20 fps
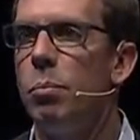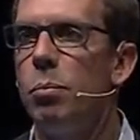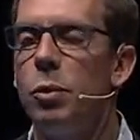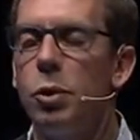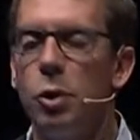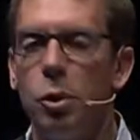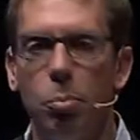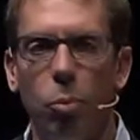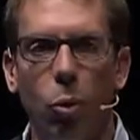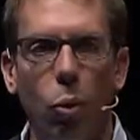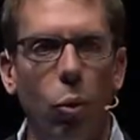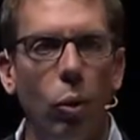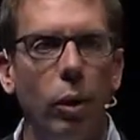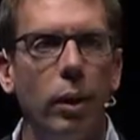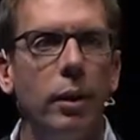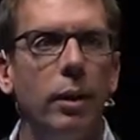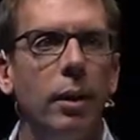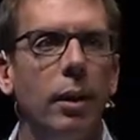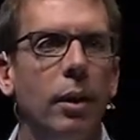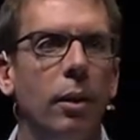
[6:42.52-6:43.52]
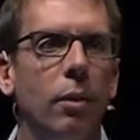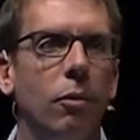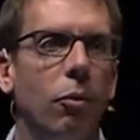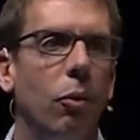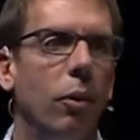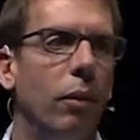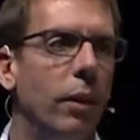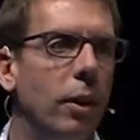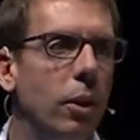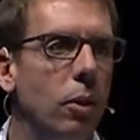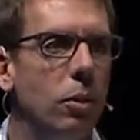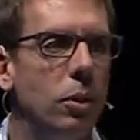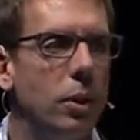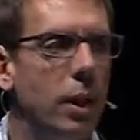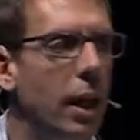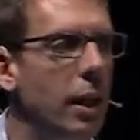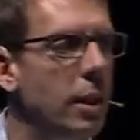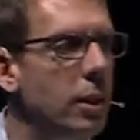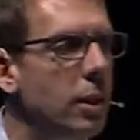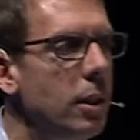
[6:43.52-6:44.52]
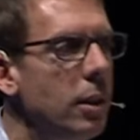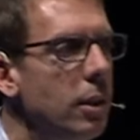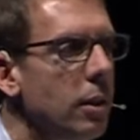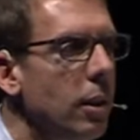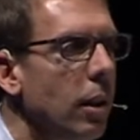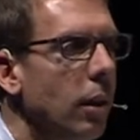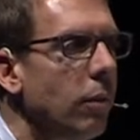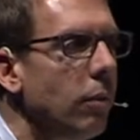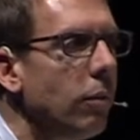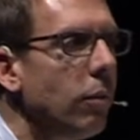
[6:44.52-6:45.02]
support for the use cases of